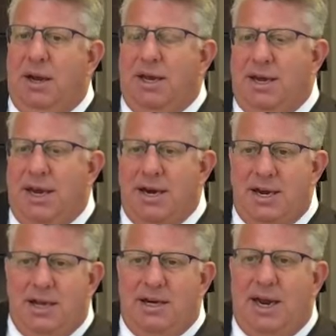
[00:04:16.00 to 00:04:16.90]
At the
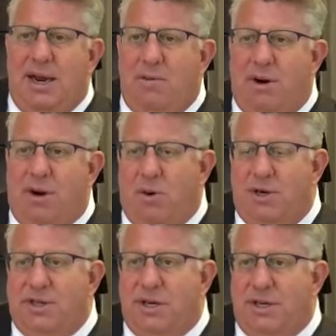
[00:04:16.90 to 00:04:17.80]
end of the day, what a
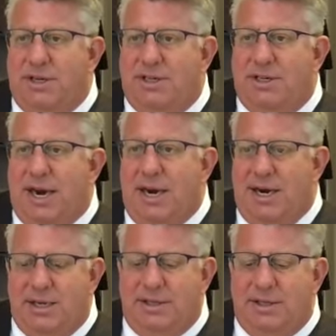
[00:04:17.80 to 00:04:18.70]
court's going to
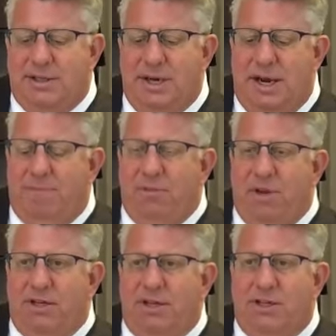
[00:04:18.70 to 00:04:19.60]
decide is
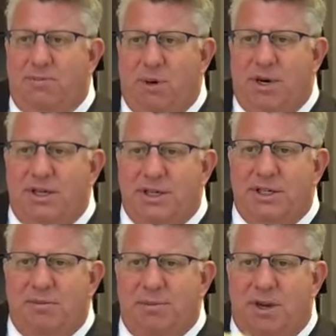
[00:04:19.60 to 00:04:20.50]
this Book of
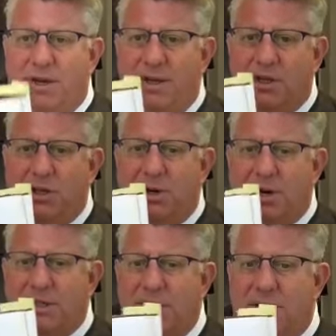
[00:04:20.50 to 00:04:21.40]
Discipline, this
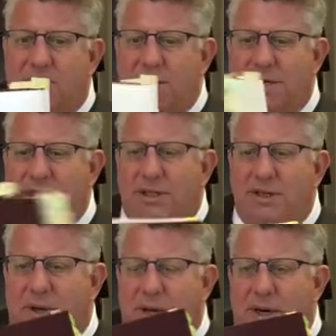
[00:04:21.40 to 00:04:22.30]
trust in the Book of
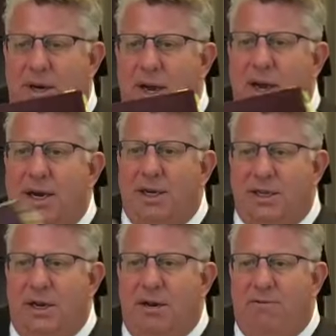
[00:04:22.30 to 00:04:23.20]
Discipline,
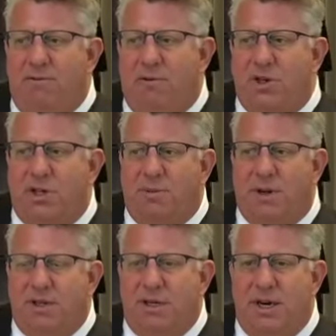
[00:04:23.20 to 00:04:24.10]
is it
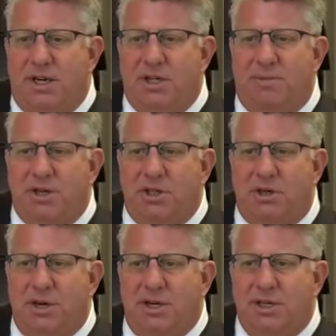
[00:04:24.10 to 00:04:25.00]
enforceable as an express
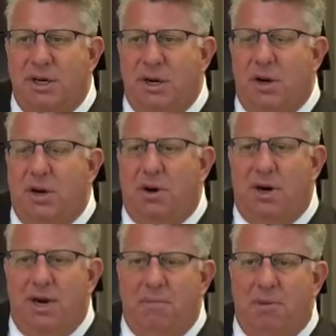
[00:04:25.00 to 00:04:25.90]
trust or
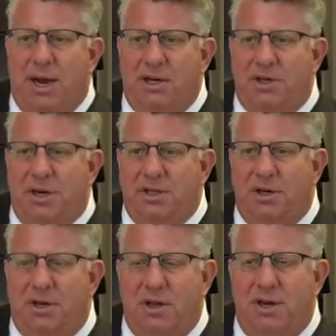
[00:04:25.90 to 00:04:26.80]
an implied trust?
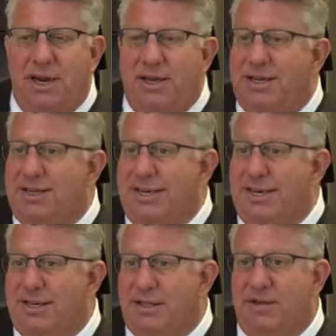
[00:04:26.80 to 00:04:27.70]
They're going to look at the
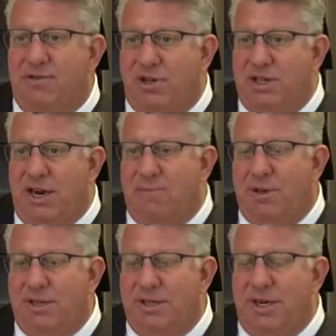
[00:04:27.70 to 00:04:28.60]
deeds, for
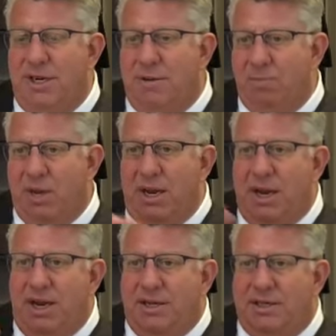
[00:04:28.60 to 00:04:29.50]
example, to see,
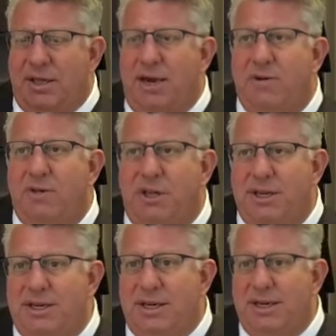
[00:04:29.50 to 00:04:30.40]
is the language in
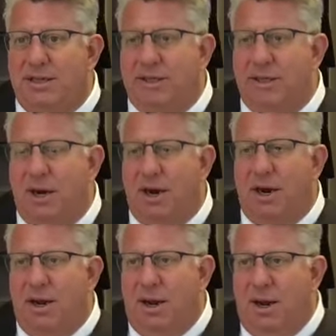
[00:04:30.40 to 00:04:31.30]
the deeds
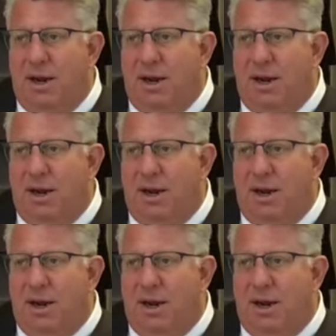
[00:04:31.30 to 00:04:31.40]
that